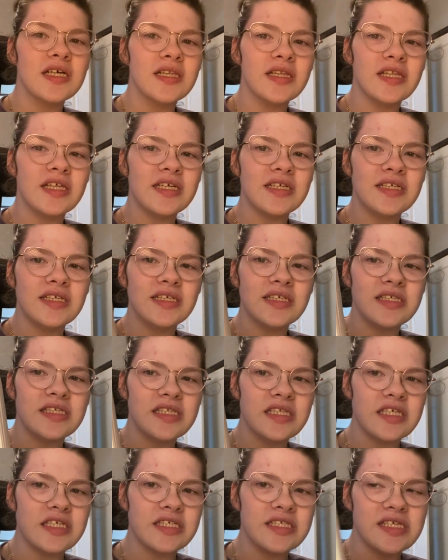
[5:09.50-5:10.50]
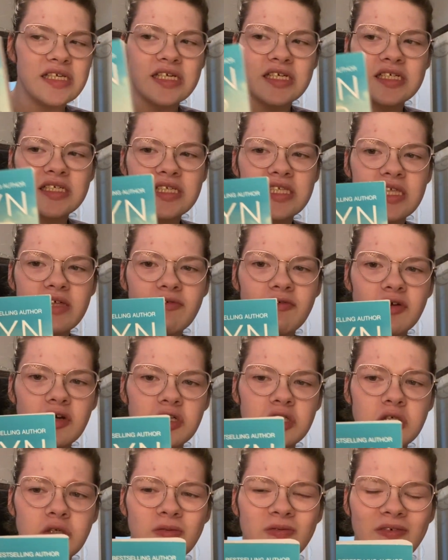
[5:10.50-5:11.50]
This is the 6th
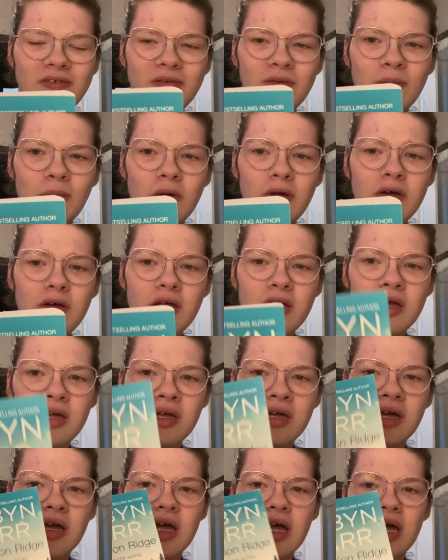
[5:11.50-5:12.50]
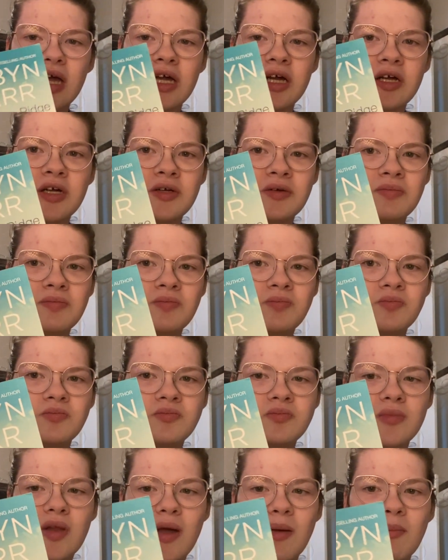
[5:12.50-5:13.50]
Virgin River book.
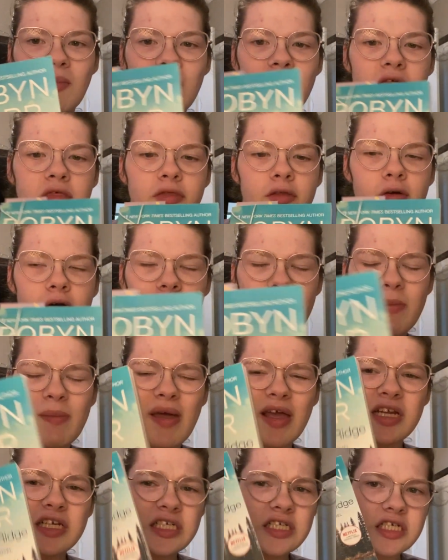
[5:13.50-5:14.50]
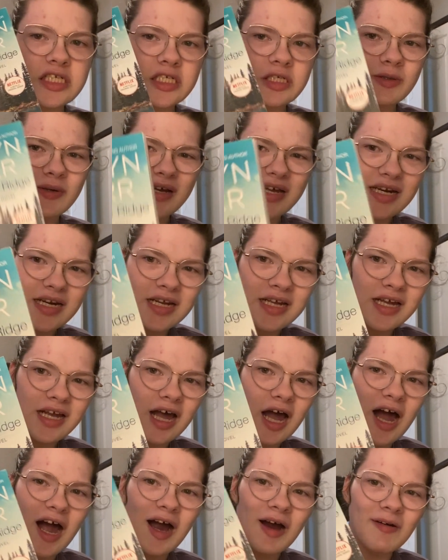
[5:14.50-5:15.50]
I'm like 30 pages into it.
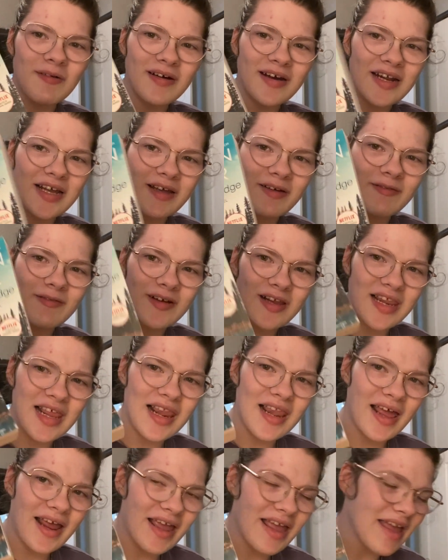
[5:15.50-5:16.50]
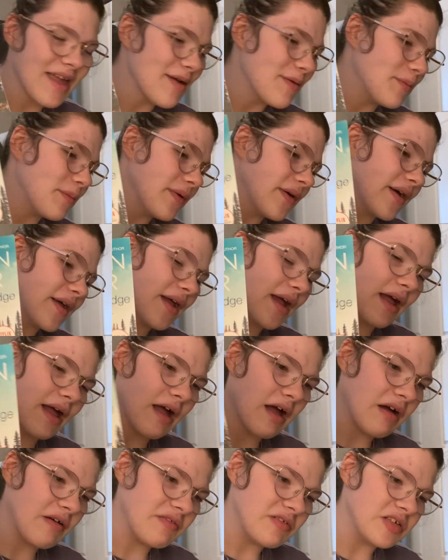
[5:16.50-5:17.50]
Already really like it, but
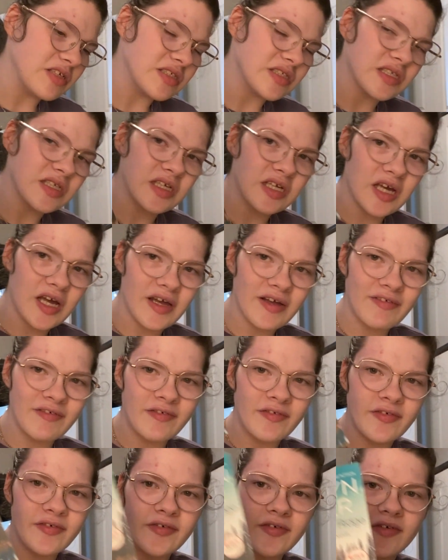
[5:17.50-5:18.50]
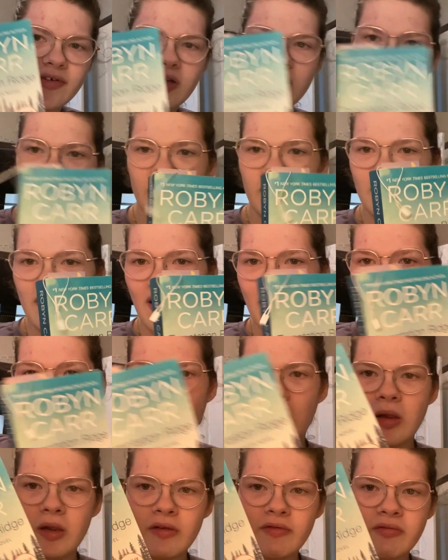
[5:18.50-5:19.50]
obviously I've read
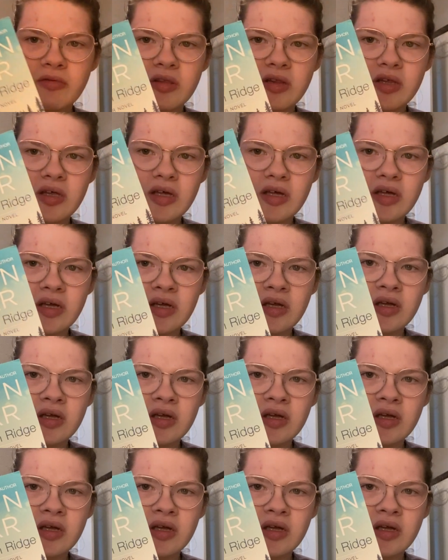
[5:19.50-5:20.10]
all of the